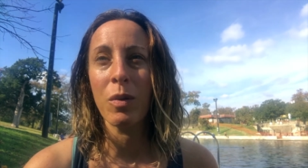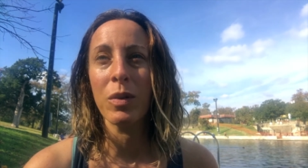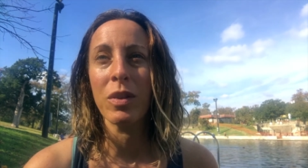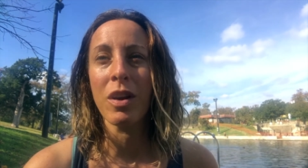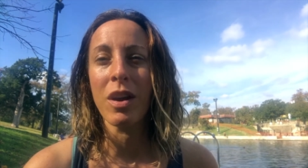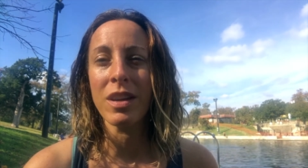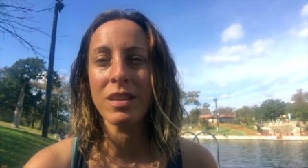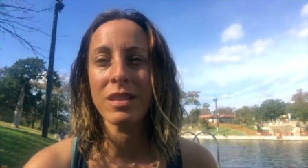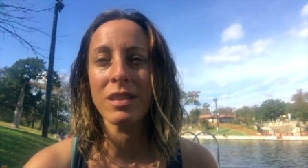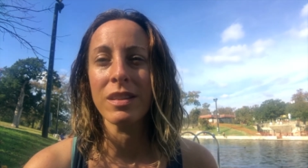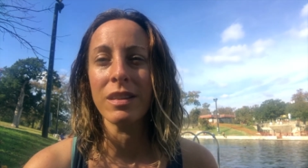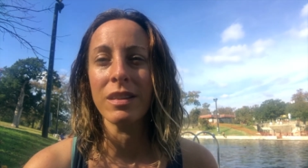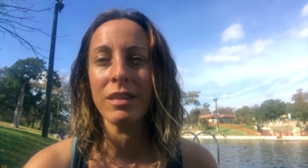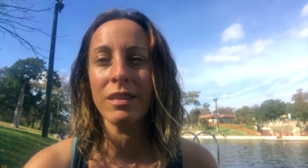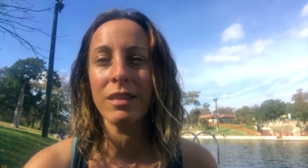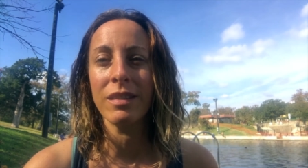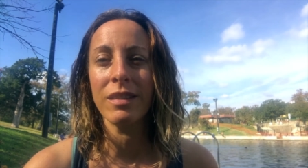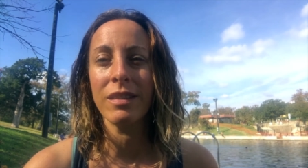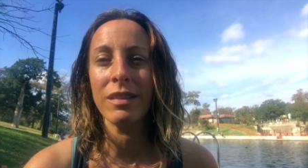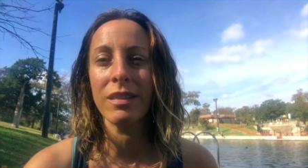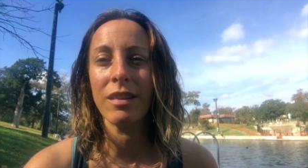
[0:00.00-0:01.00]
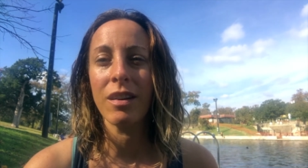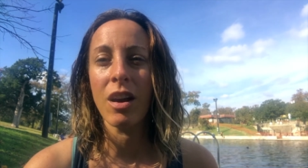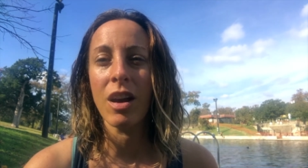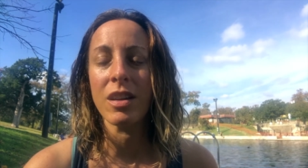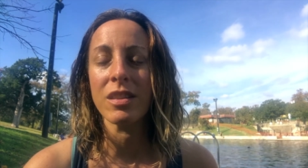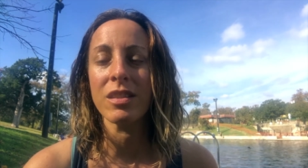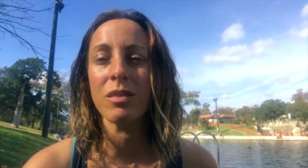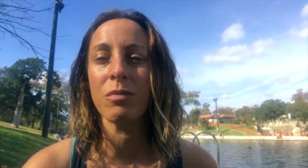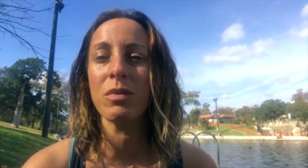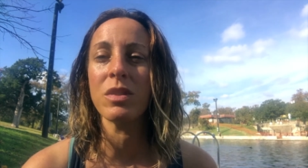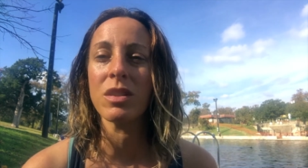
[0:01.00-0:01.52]
Austin.
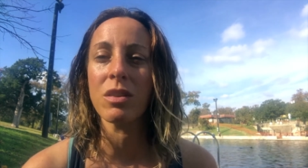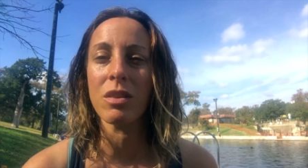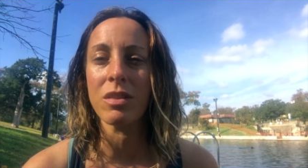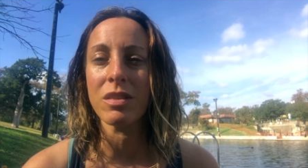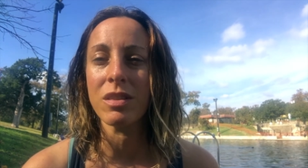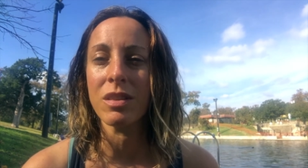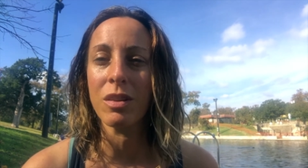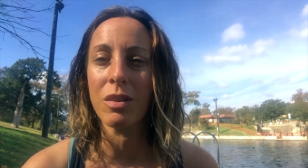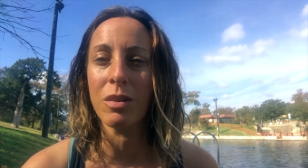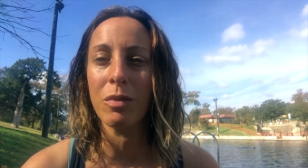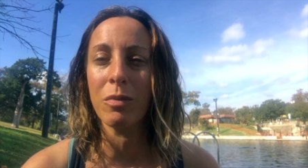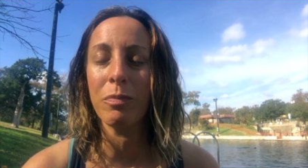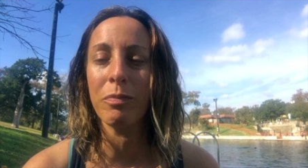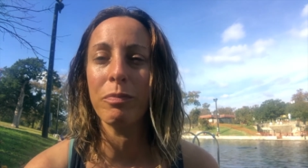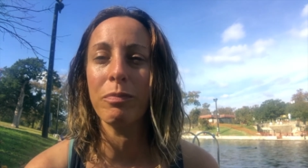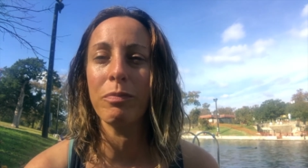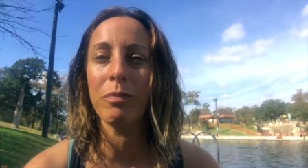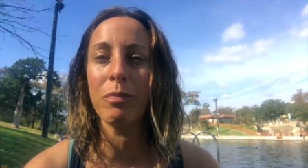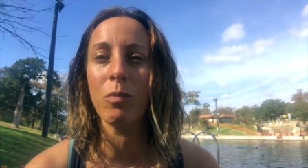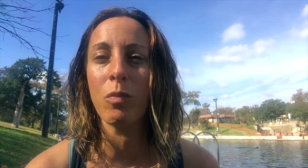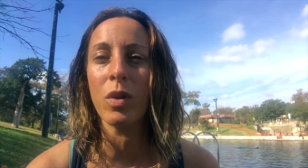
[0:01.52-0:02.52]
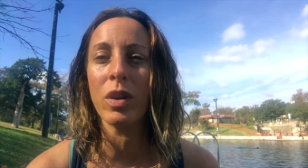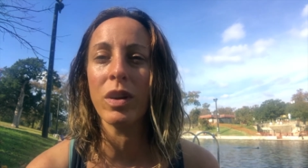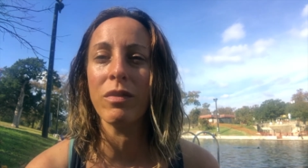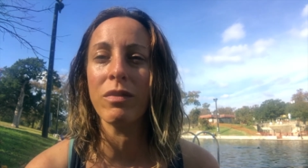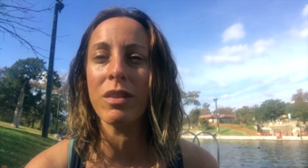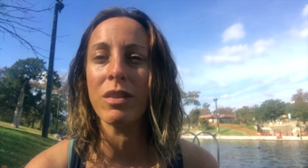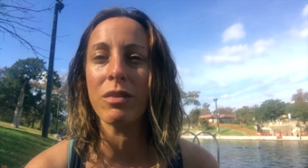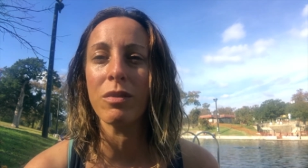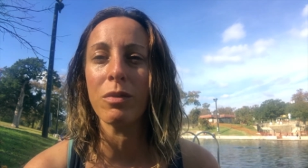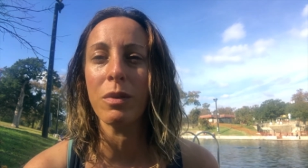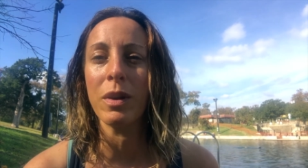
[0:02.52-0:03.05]
Austin was also one of
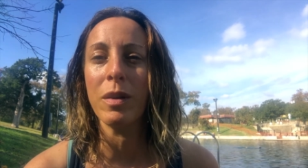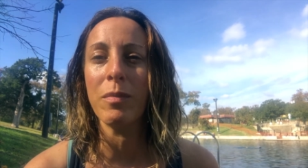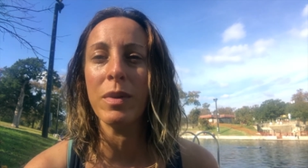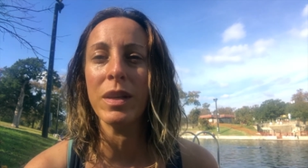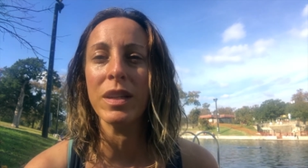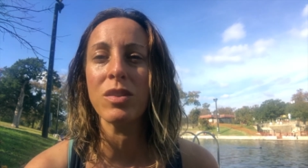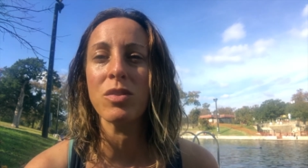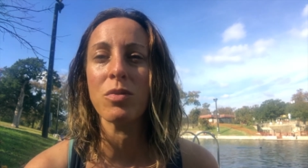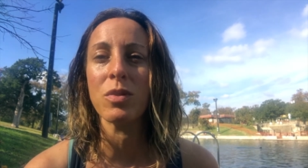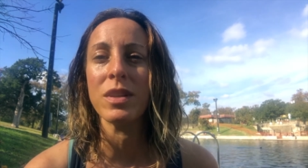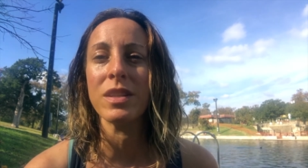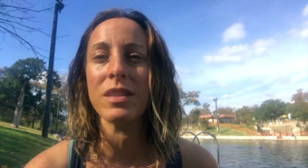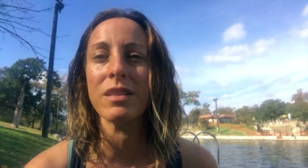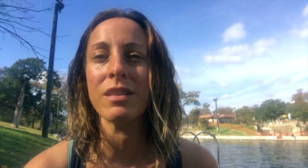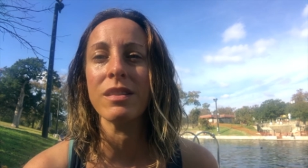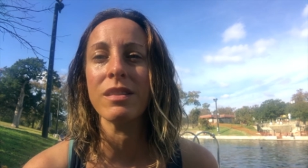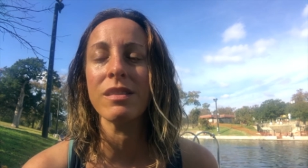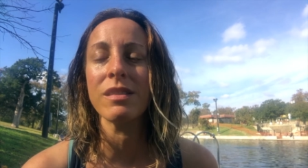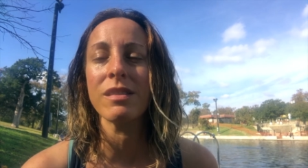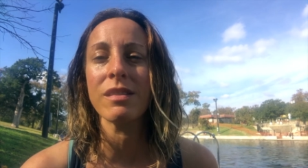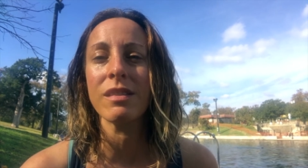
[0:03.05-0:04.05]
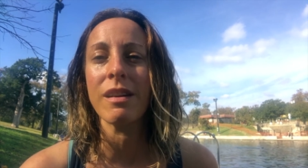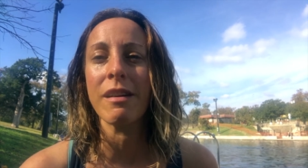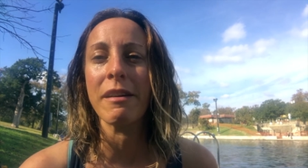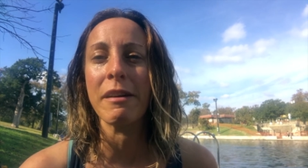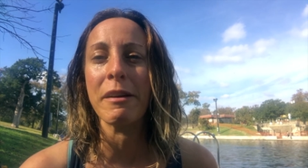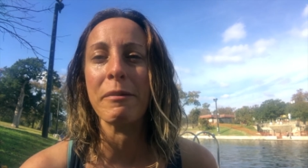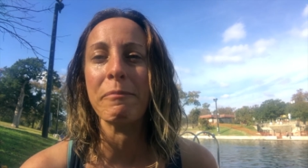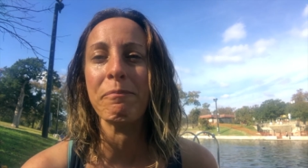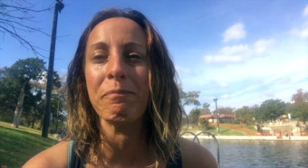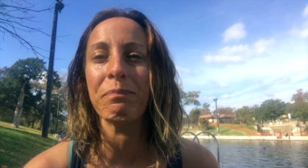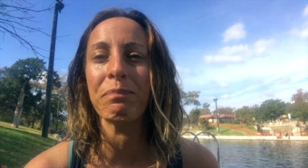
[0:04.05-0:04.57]
the 3 big choices
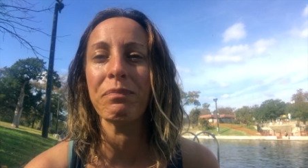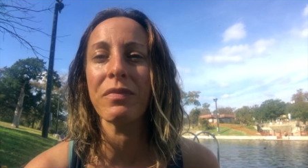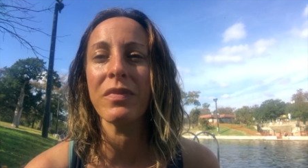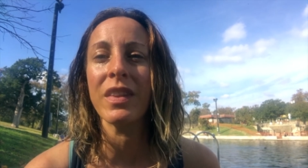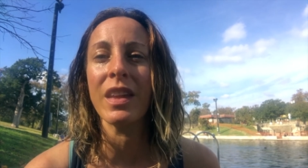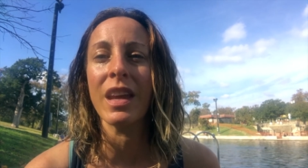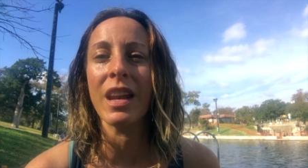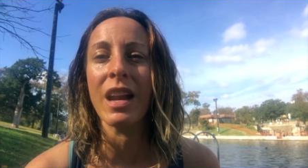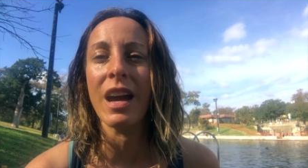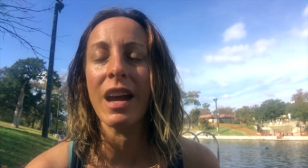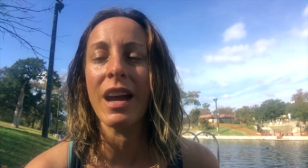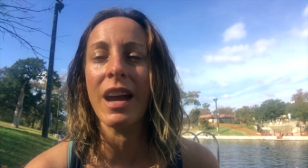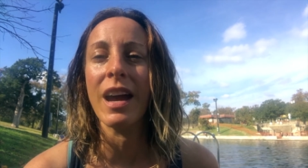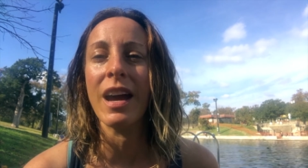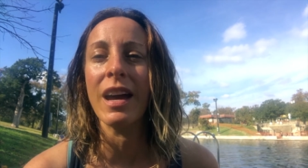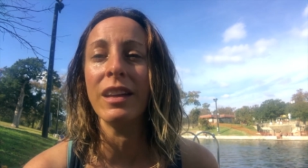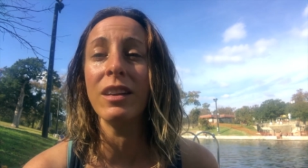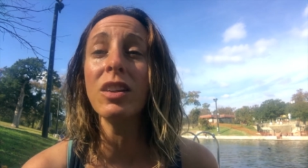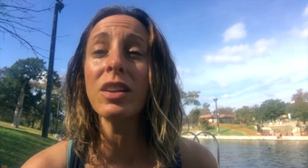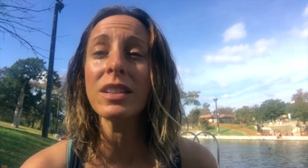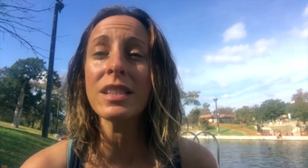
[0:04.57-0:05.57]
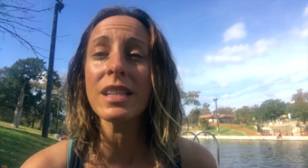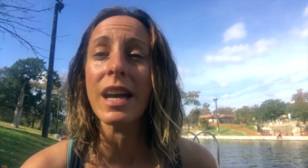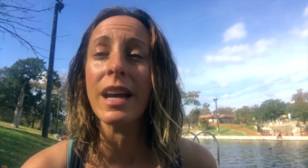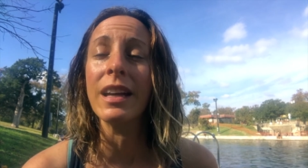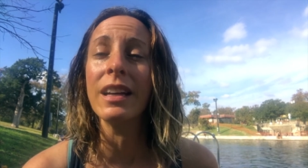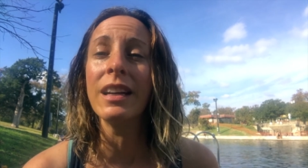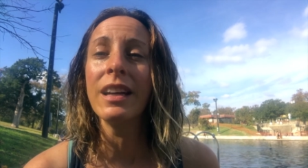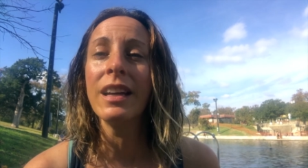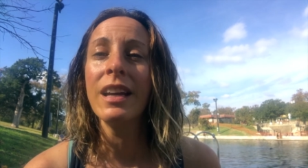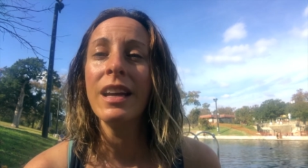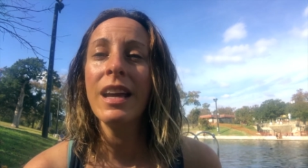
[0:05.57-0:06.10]
that I had looked
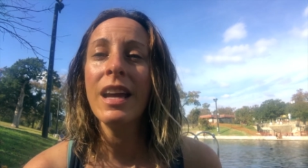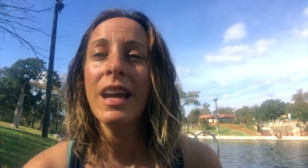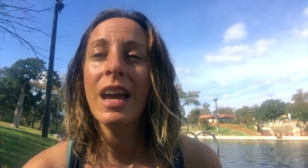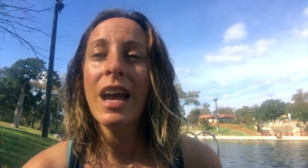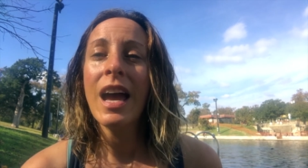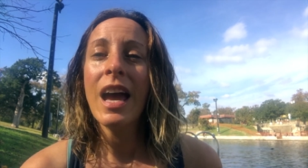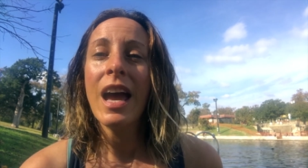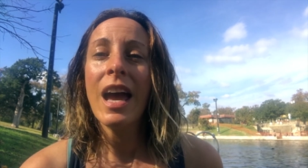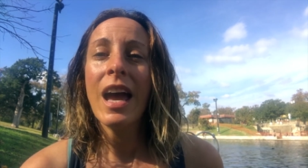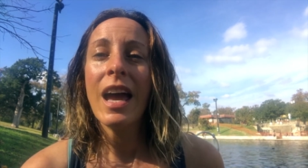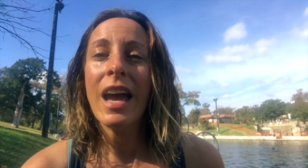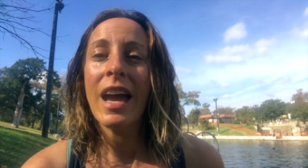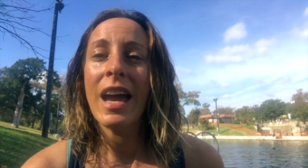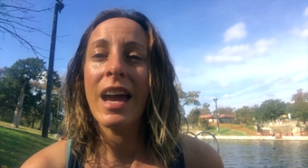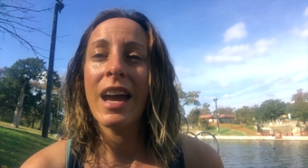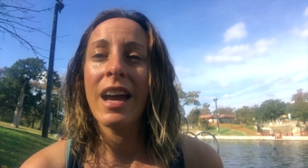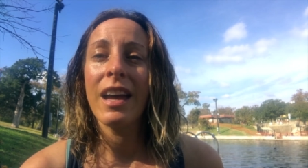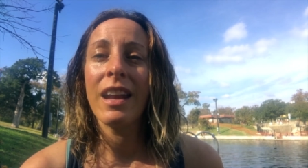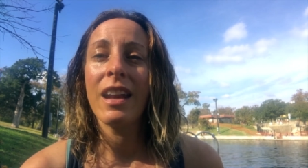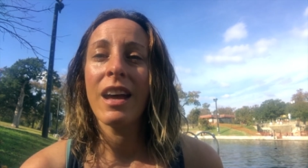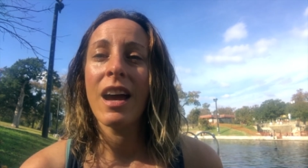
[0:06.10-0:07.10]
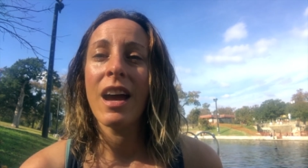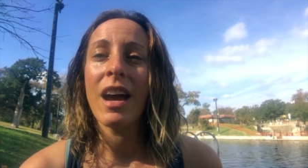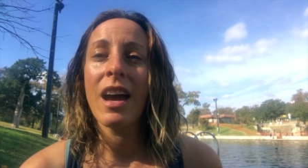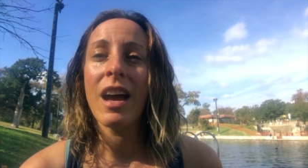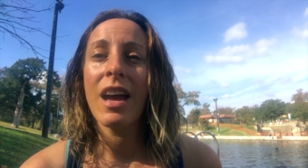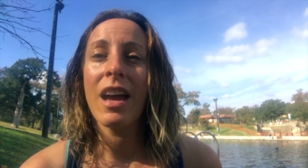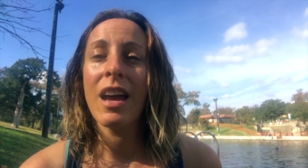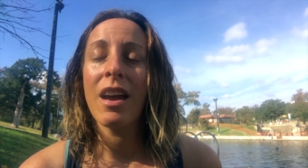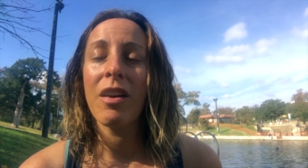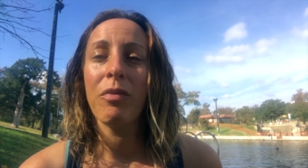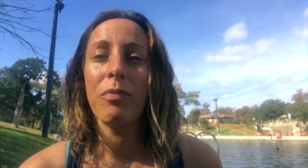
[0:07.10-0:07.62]
at, and
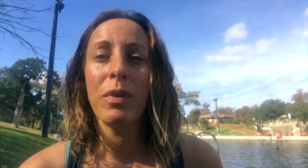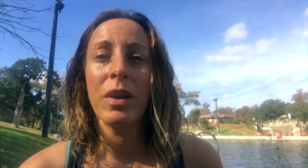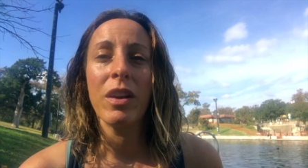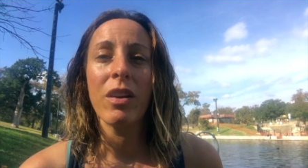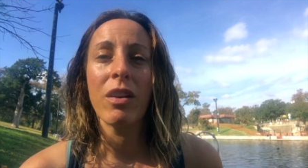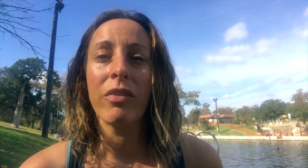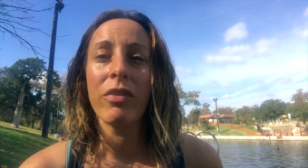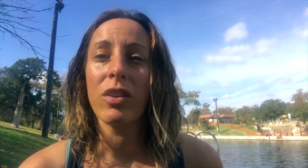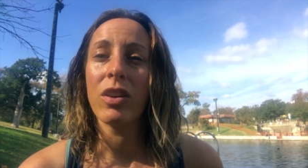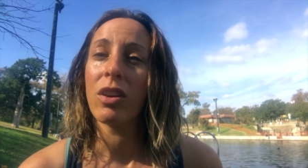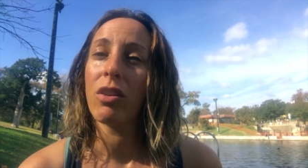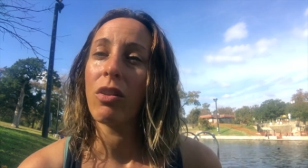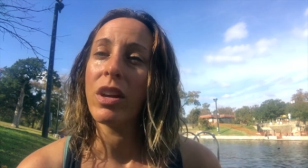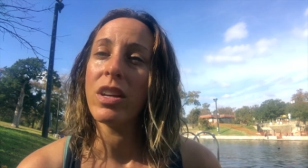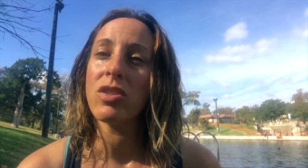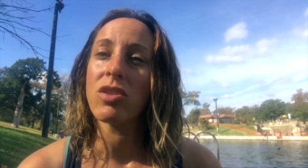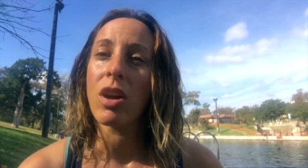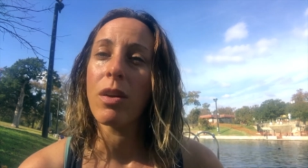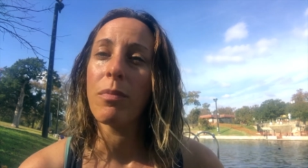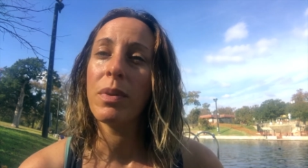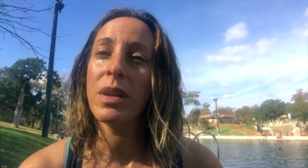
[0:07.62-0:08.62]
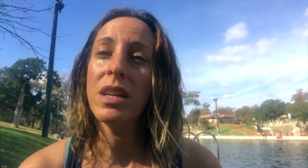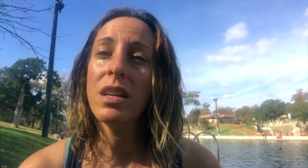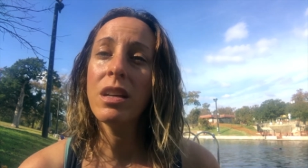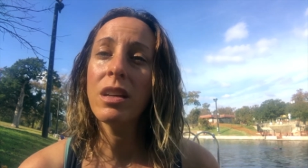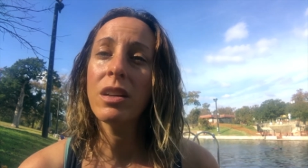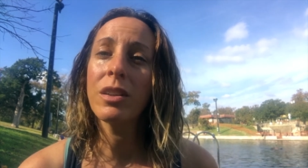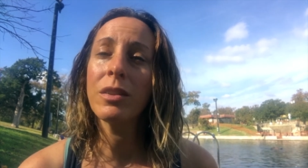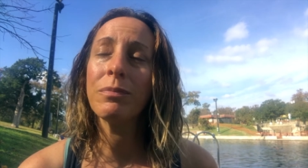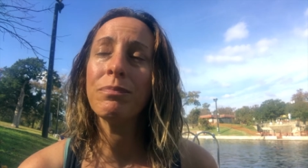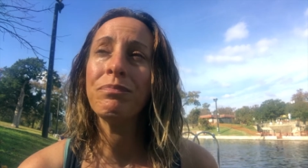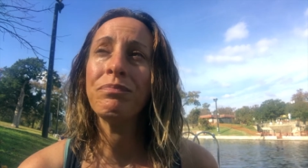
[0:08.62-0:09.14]
I have been offered a great job
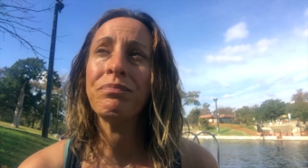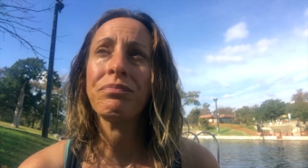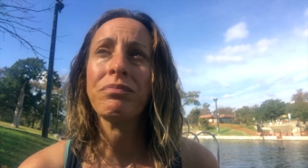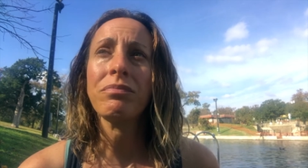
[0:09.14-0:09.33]
here.